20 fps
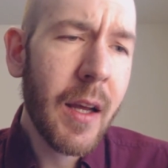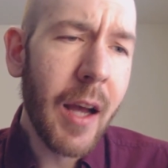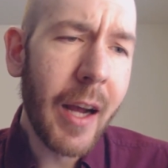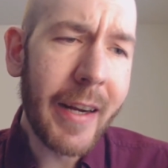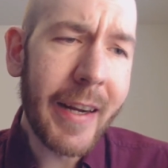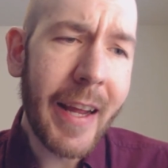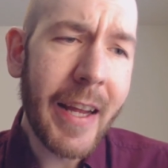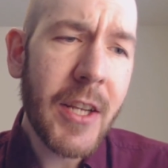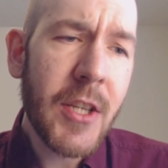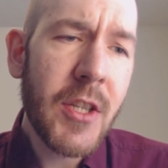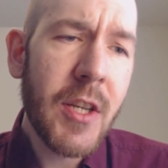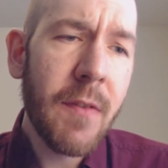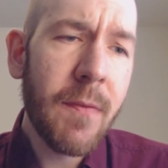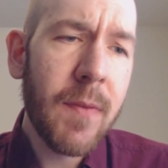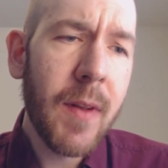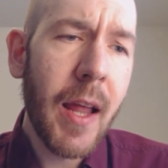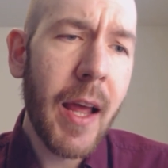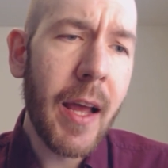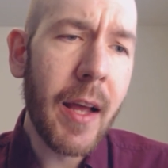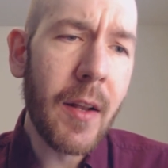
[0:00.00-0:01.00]
Again she
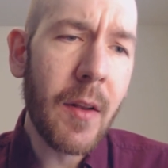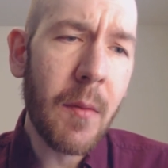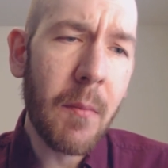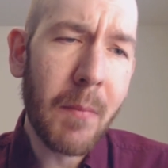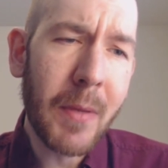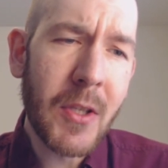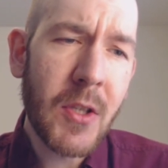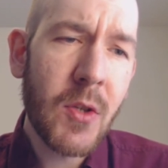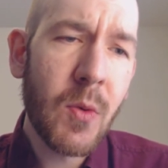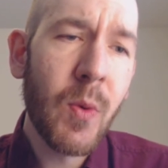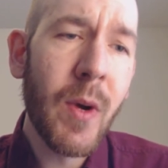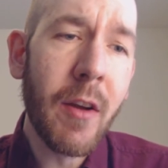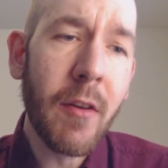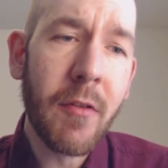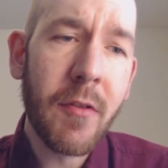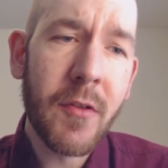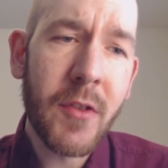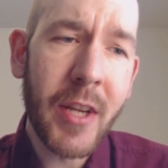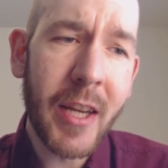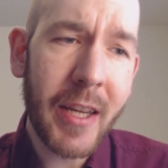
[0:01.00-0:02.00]
fled, but
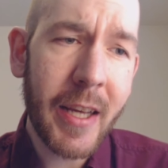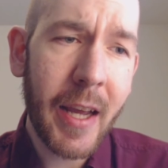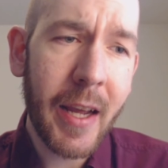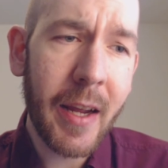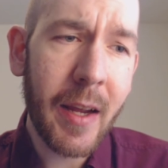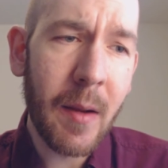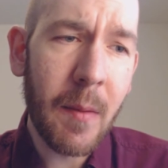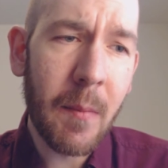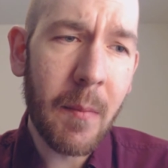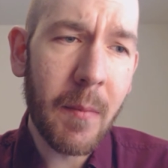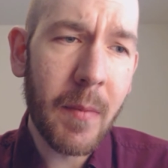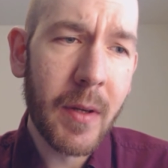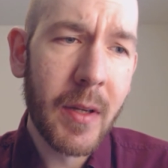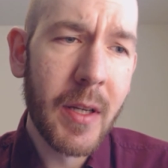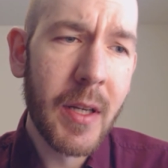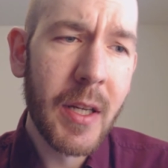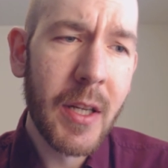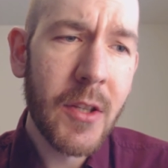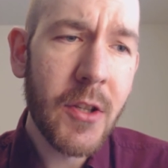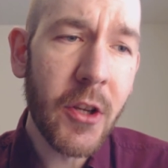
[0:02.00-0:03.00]
swift he came,
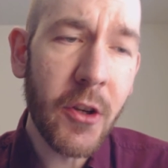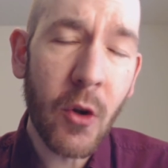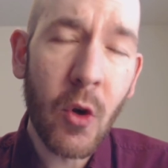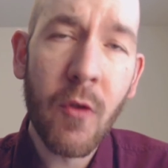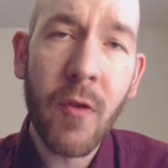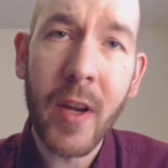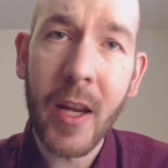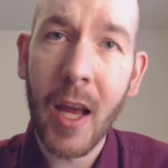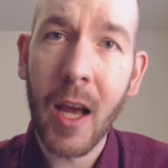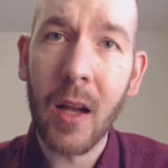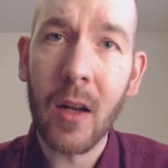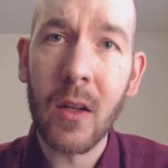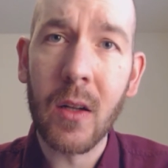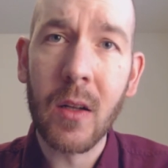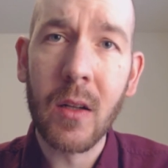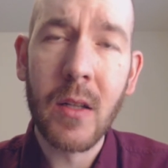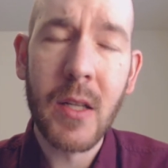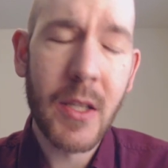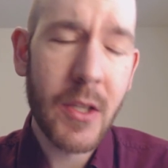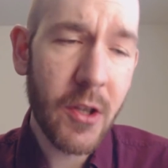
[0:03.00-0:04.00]
Tinúviel,
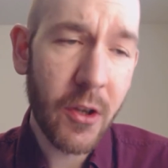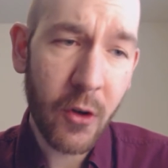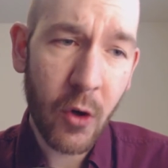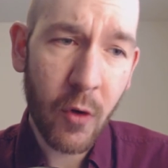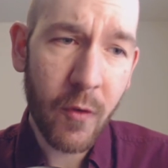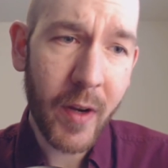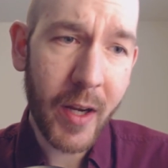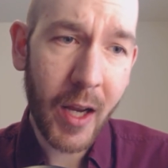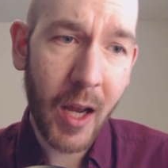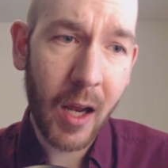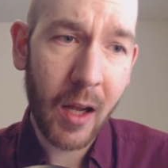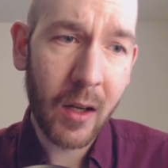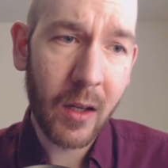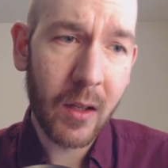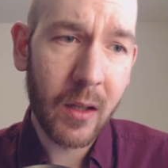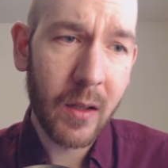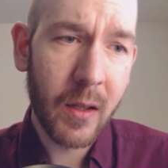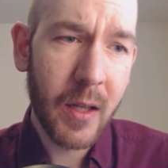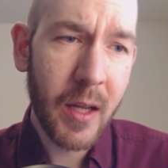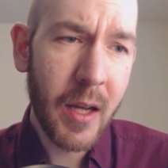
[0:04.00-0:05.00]
to
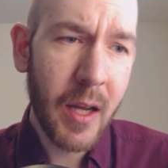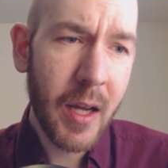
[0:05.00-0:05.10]
Nuviel.